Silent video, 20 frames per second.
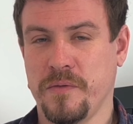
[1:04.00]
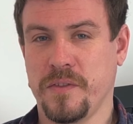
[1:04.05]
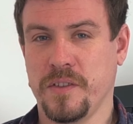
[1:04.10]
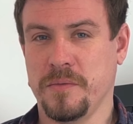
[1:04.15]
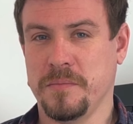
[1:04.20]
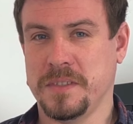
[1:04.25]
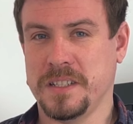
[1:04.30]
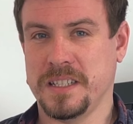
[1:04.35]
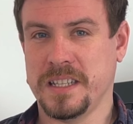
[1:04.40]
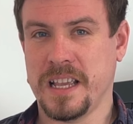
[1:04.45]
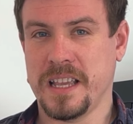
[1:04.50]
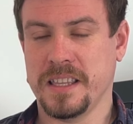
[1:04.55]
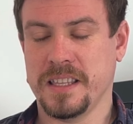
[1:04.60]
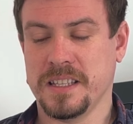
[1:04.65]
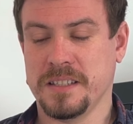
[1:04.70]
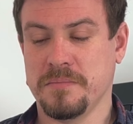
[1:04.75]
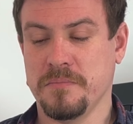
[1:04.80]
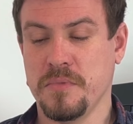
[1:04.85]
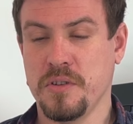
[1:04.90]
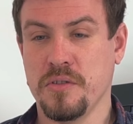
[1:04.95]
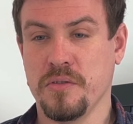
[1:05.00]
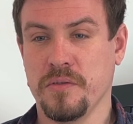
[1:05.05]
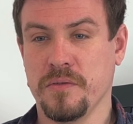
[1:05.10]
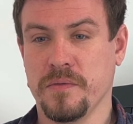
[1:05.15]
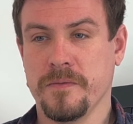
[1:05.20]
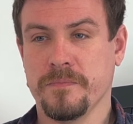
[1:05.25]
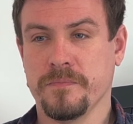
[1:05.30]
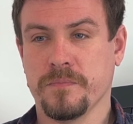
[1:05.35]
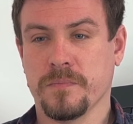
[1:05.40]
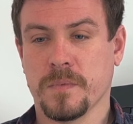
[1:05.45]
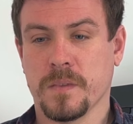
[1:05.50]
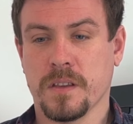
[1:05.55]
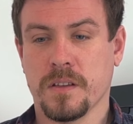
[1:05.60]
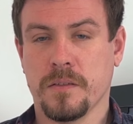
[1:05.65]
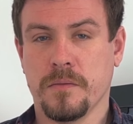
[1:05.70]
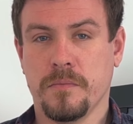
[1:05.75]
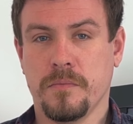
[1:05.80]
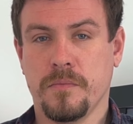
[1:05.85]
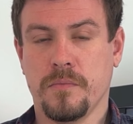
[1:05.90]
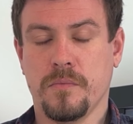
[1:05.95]
for them to take this move.
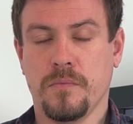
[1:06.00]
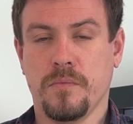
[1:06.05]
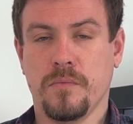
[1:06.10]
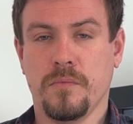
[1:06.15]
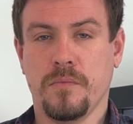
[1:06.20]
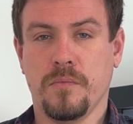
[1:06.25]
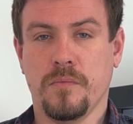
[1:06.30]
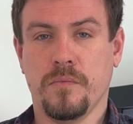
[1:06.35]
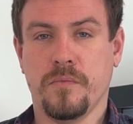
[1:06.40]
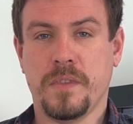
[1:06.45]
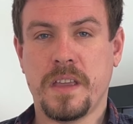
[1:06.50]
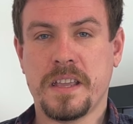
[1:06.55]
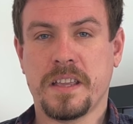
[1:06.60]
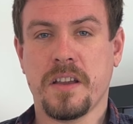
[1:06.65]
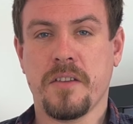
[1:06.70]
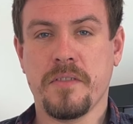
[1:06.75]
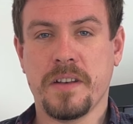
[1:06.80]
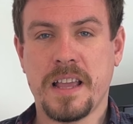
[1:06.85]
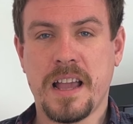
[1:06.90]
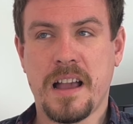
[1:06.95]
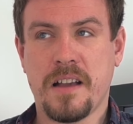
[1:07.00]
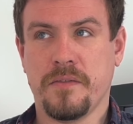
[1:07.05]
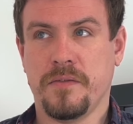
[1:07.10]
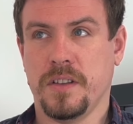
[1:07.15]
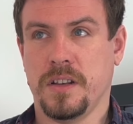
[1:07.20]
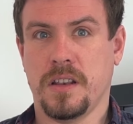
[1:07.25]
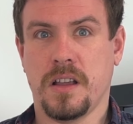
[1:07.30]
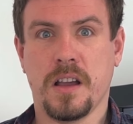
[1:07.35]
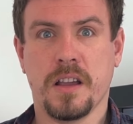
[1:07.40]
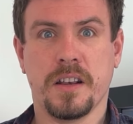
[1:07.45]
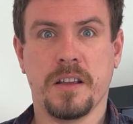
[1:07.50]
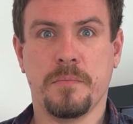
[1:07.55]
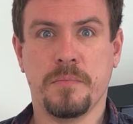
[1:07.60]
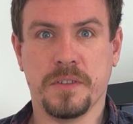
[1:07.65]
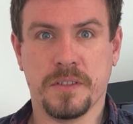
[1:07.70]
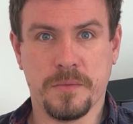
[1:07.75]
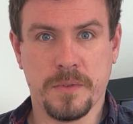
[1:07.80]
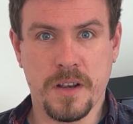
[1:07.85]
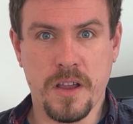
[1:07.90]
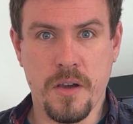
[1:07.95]
They currently have a lineup,
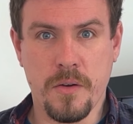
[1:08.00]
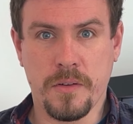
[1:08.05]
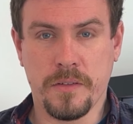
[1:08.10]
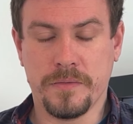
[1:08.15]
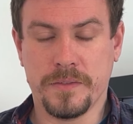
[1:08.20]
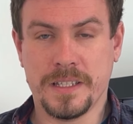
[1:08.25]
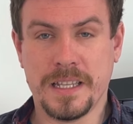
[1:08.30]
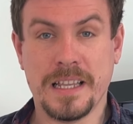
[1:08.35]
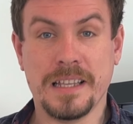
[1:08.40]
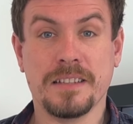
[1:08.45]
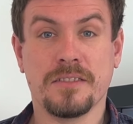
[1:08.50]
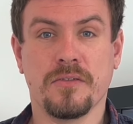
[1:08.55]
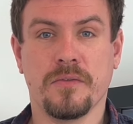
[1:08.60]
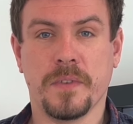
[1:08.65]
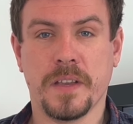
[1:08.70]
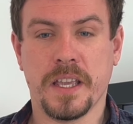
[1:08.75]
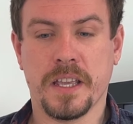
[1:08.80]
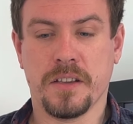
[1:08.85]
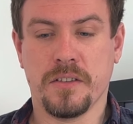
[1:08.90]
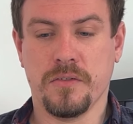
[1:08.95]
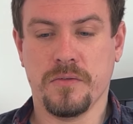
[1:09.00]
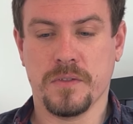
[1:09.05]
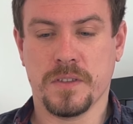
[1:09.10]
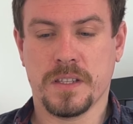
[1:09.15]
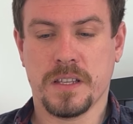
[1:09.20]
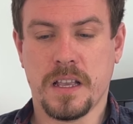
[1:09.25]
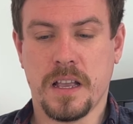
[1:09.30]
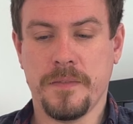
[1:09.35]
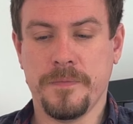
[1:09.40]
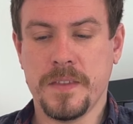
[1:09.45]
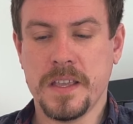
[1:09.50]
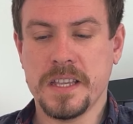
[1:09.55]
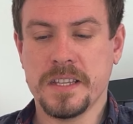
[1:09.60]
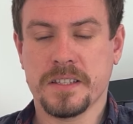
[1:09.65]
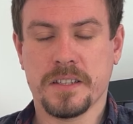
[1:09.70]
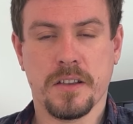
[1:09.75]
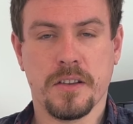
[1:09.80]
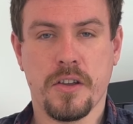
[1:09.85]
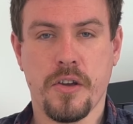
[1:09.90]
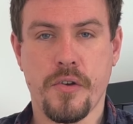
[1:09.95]
as we know, of diesel vehicles, and these
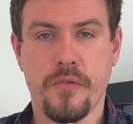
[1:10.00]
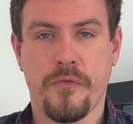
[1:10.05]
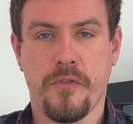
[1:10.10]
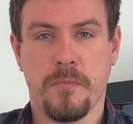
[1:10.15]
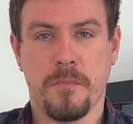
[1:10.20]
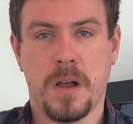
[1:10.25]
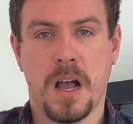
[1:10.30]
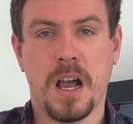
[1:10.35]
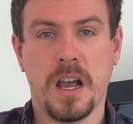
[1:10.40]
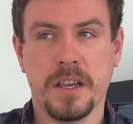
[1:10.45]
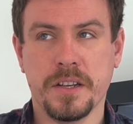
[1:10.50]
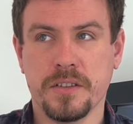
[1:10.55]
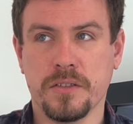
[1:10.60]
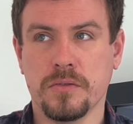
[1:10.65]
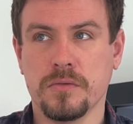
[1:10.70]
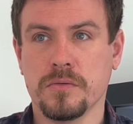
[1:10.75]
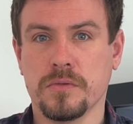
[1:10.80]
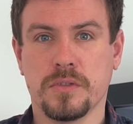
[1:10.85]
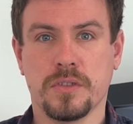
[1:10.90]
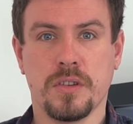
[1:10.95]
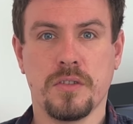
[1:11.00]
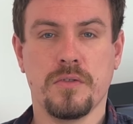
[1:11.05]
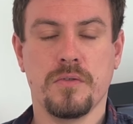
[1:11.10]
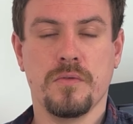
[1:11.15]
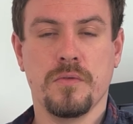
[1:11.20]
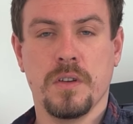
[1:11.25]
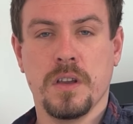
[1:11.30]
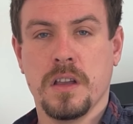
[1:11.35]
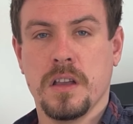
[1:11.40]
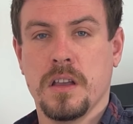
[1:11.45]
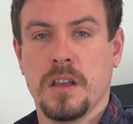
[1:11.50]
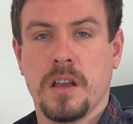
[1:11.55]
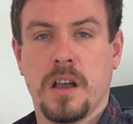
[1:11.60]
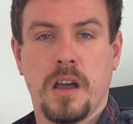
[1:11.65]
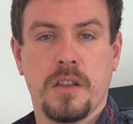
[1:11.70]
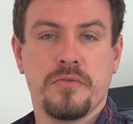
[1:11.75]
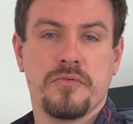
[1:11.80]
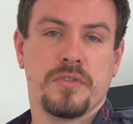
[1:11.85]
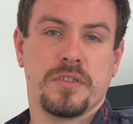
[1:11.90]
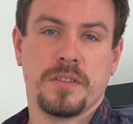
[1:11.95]
can go from idle to
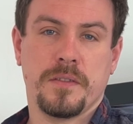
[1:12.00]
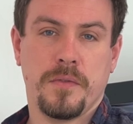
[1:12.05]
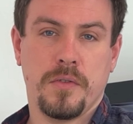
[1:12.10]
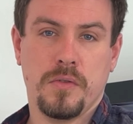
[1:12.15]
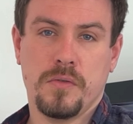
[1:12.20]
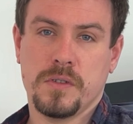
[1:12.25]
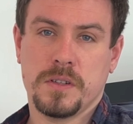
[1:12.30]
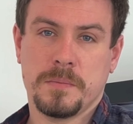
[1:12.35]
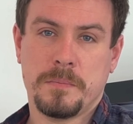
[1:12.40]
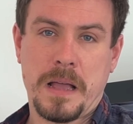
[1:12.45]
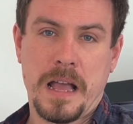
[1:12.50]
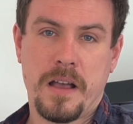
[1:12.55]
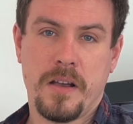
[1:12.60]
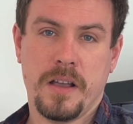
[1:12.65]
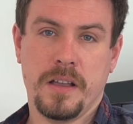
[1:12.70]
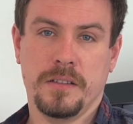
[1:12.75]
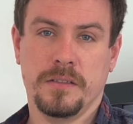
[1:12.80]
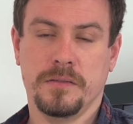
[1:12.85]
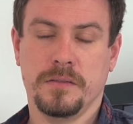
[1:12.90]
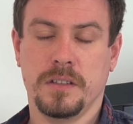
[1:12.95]
hundreds of horsepower.